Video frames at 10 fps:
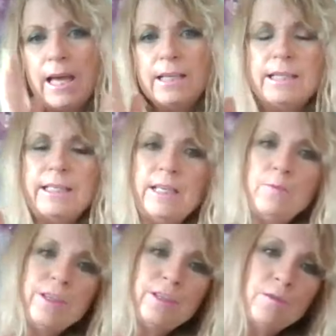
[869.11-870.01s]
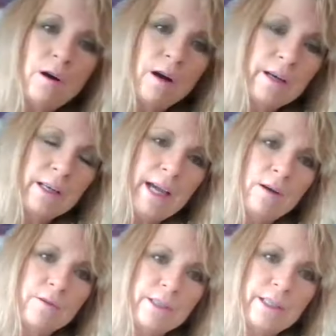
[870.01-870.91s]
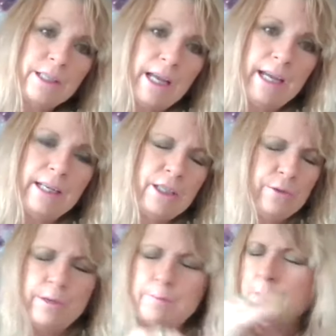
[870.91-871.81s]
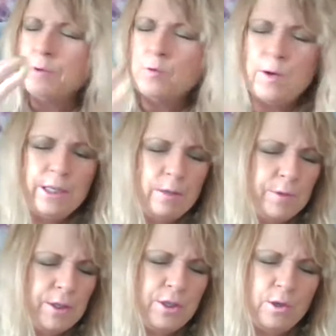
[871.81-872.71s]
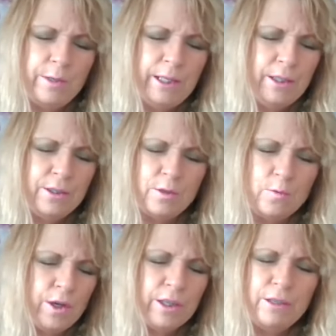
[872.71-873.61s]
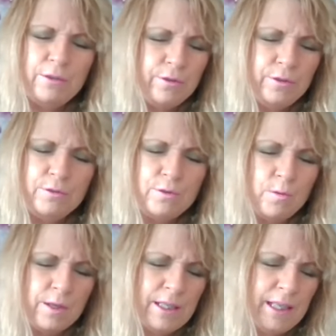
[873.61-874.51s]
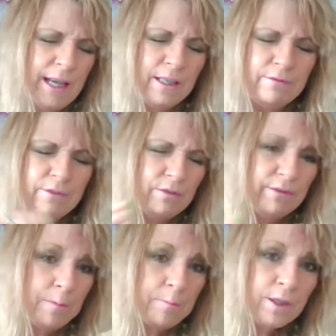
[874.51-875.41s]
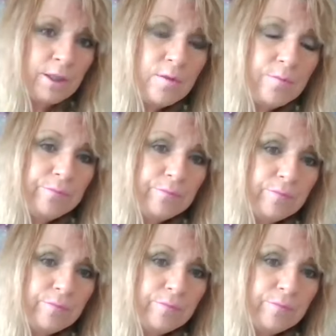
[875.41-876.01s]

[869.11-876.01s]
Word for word: And see where you are now today. Do you remember what you were doing or working through towards the end of November?